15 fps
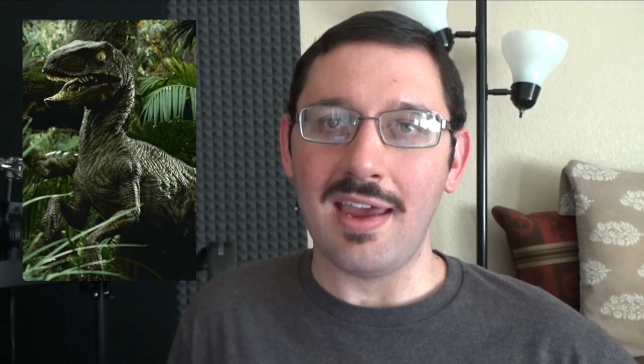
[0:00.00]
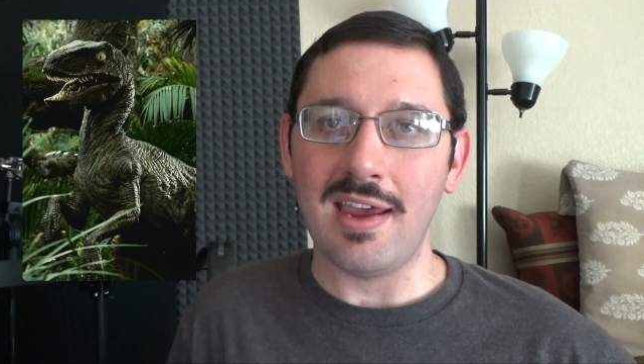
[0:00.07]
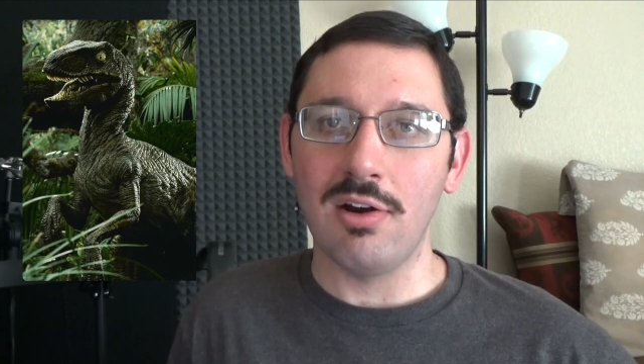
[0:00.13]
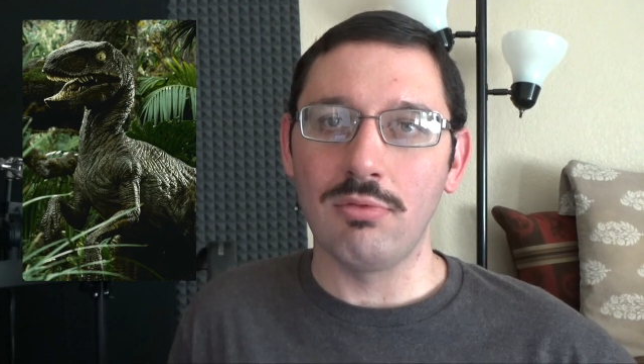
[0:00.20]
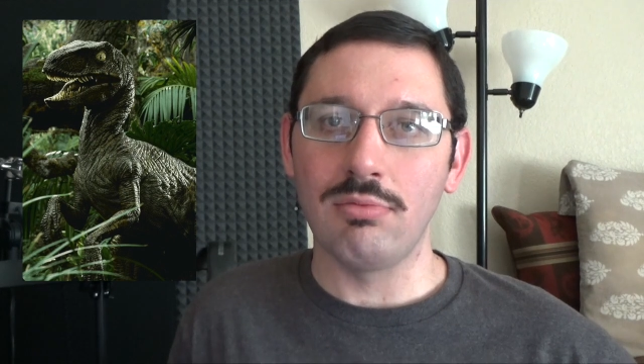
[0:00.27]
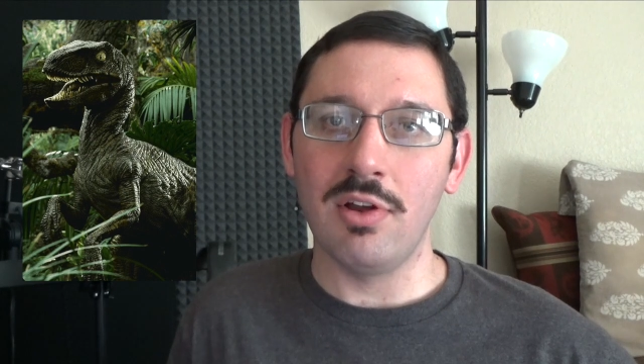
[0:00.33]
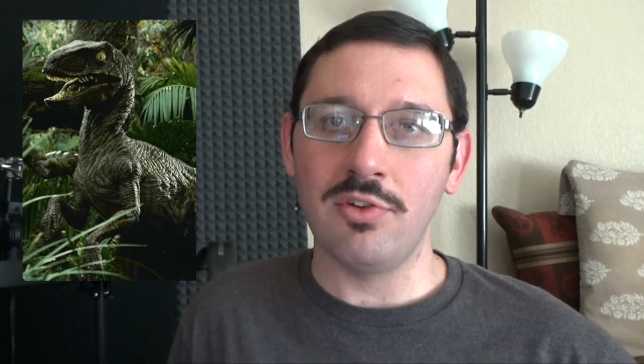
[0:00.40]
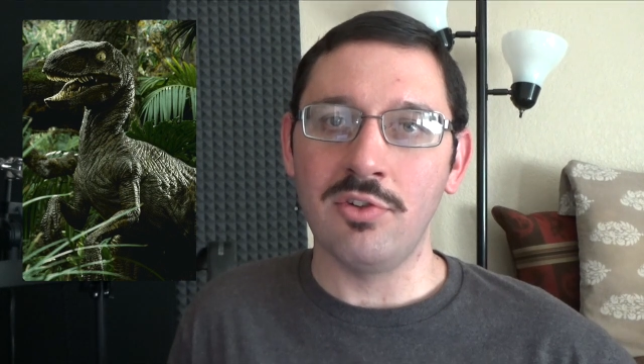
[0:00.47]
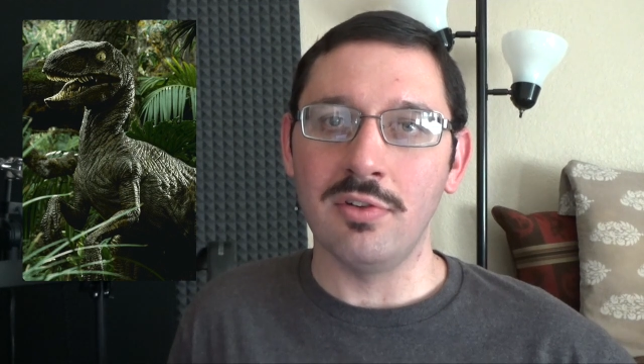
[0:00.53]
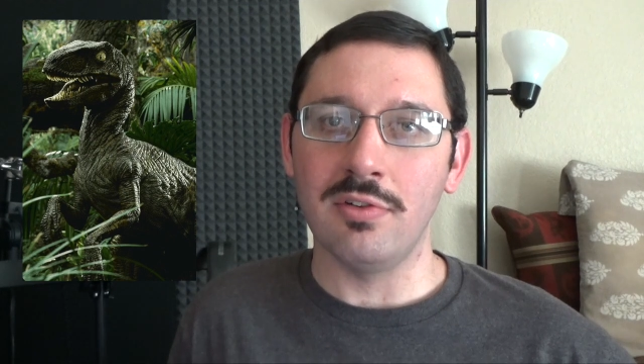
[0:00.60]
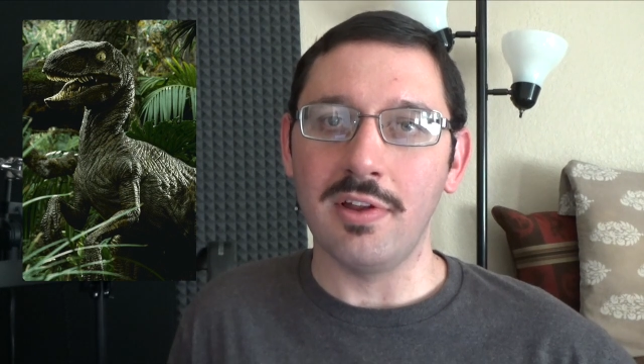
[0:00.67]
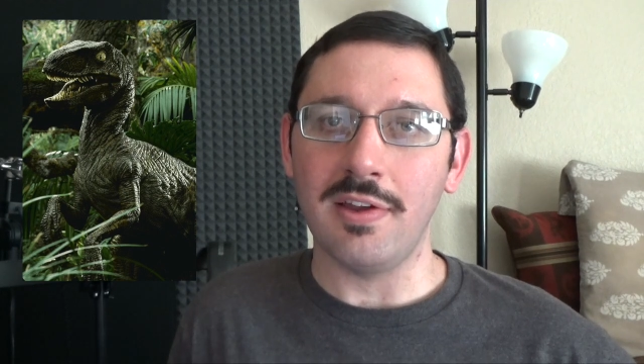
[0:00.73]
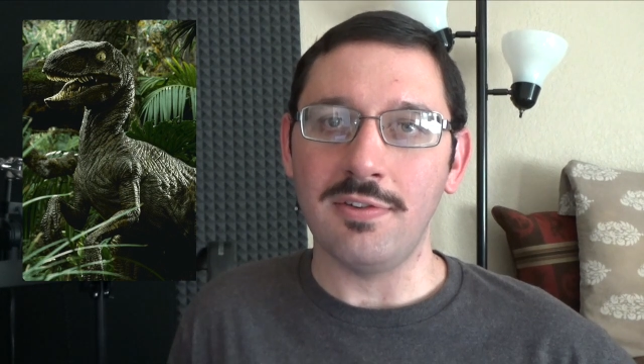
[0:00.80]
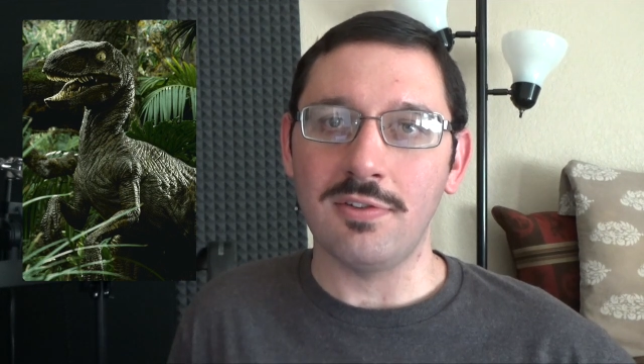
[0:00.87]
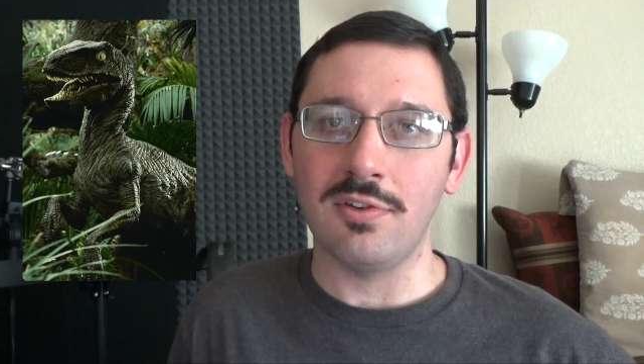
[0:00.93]
he
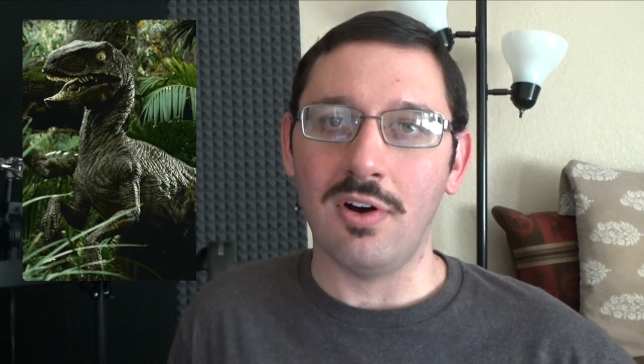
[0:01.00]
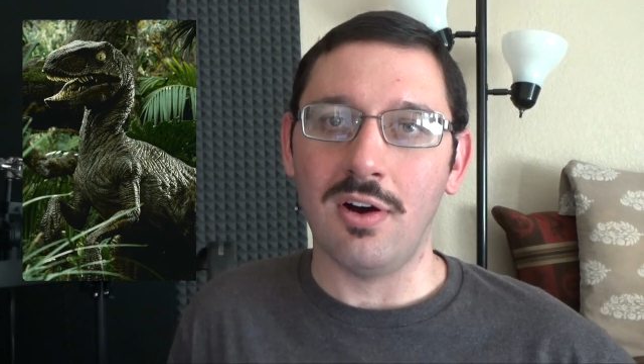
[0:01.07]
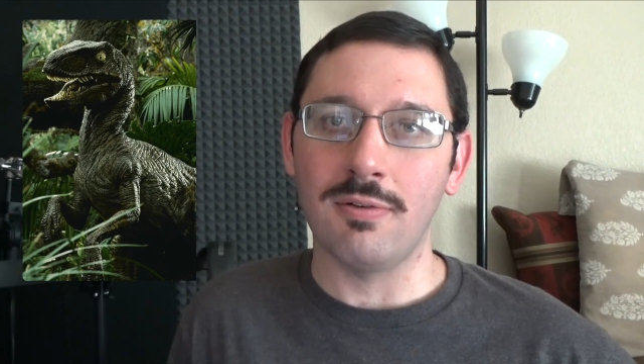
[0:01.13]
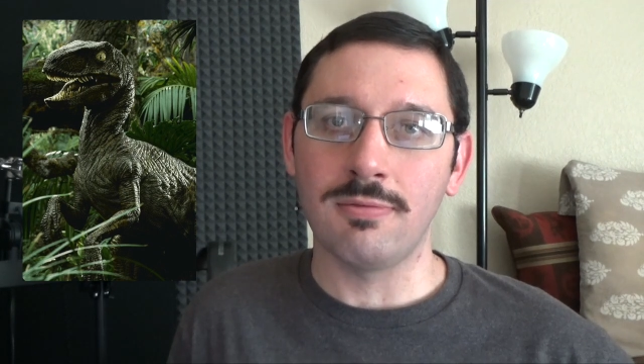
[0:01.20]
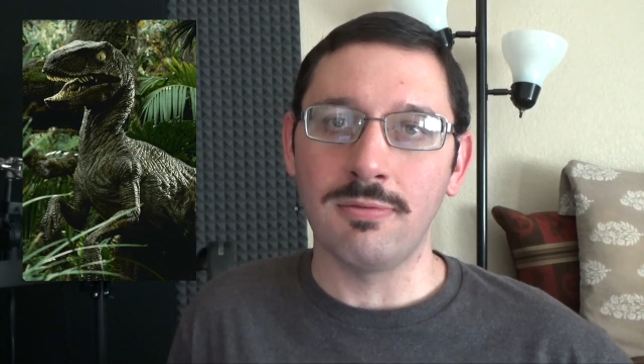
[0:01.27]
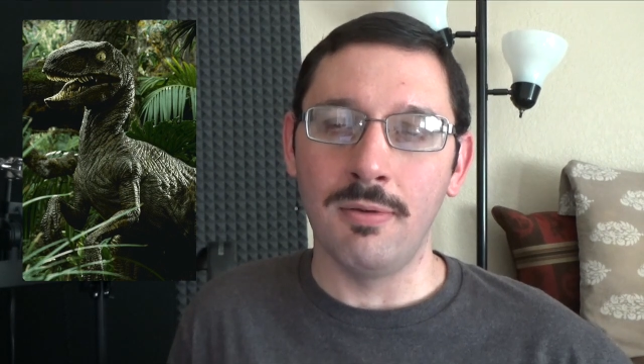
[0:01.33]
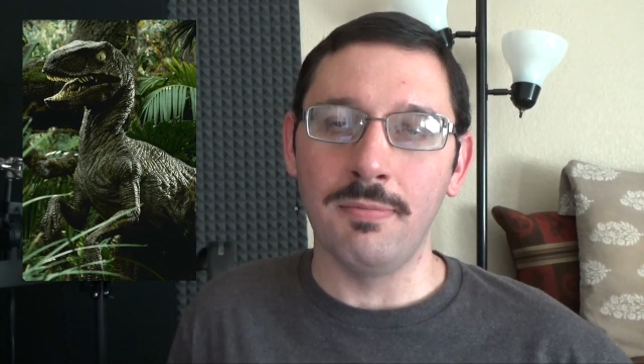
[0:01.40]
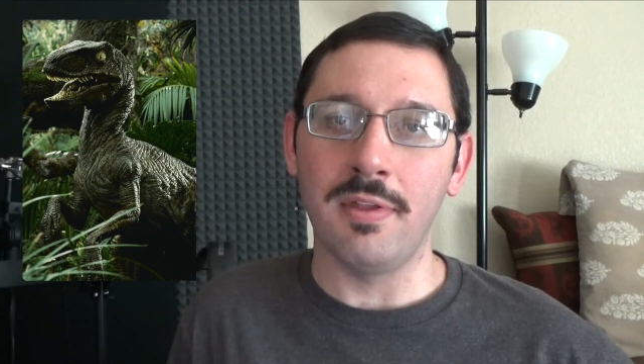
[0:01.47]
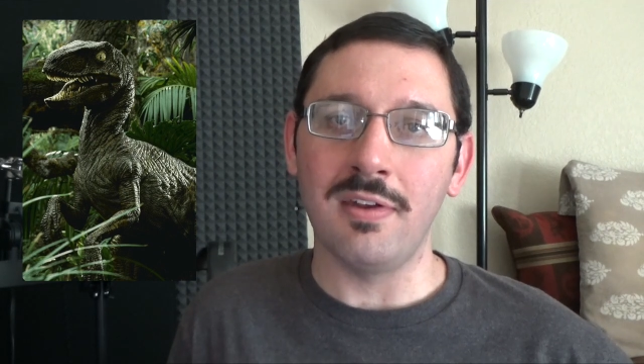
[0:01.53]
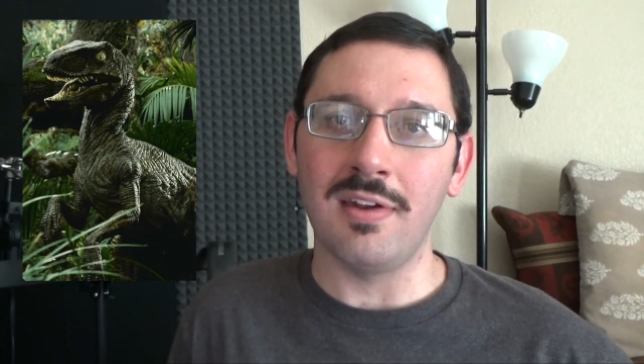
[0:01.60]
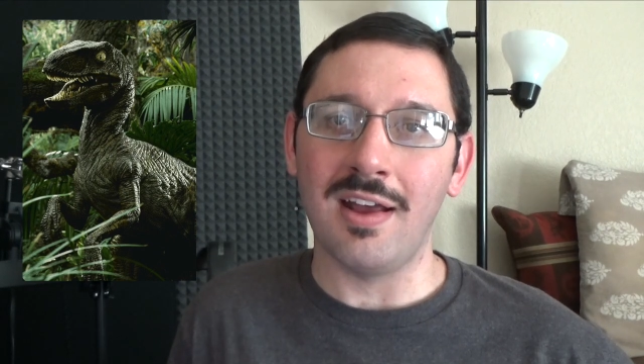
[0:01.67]
originally saw from the